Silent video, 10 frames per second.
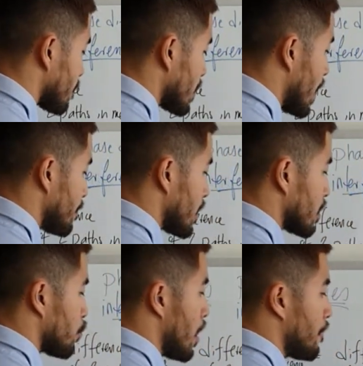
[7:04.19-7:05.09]
Lambda
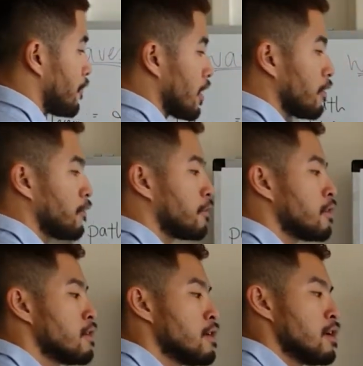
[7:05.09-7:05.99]
is wavelength.
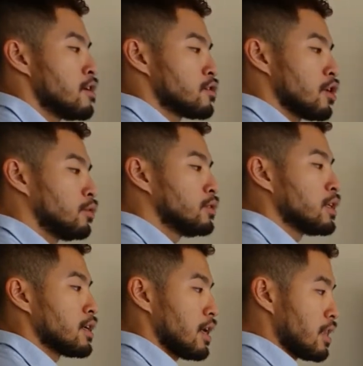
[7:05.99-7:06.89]
So
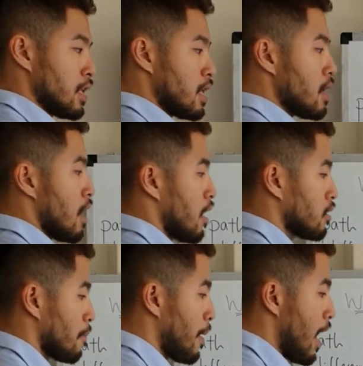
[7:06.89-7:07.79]
in here,
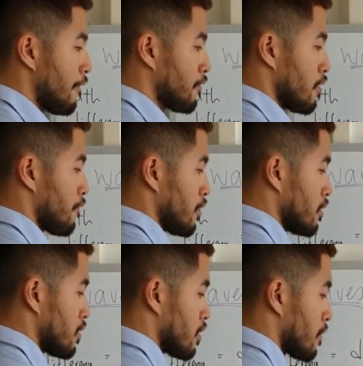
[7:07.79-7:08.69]
the path
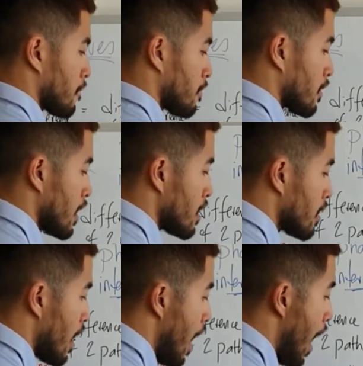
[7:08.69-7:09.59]
difference
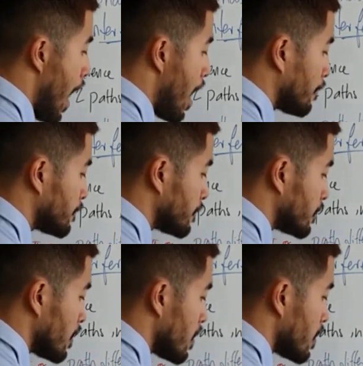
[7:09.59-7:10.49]
is half
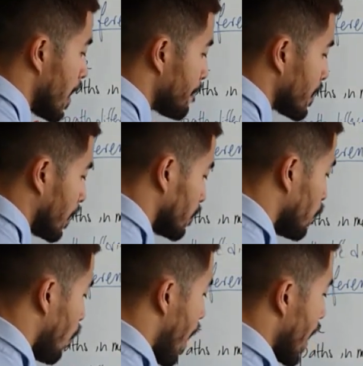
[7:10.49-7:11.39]
lambda.
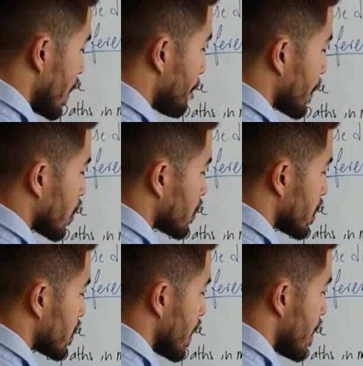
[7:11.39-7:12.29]
Why? Because
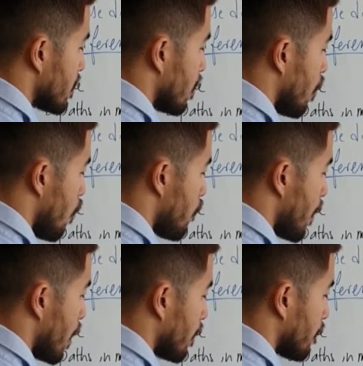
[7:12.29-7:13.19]
it's 10
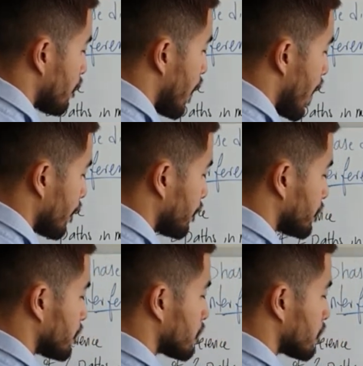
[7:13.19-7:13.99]
over 5.